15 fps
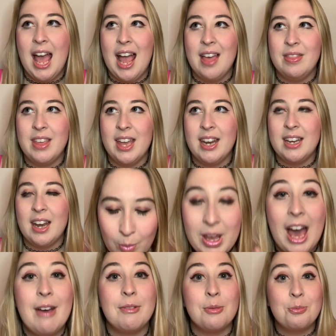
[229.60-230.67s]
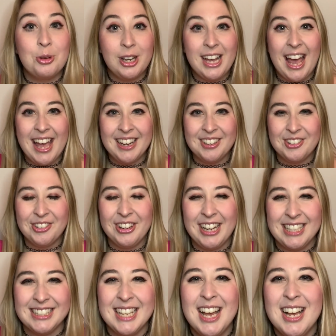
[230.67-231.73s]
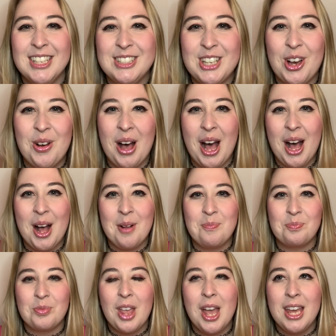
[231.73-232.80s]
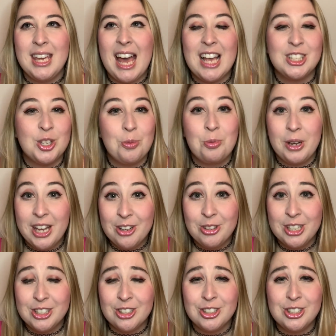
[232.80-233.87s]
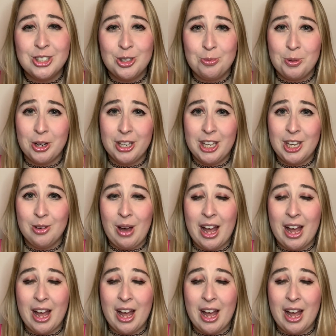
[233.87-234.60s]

And then we have Bree and Chris. So so Bree and Chris are super cute.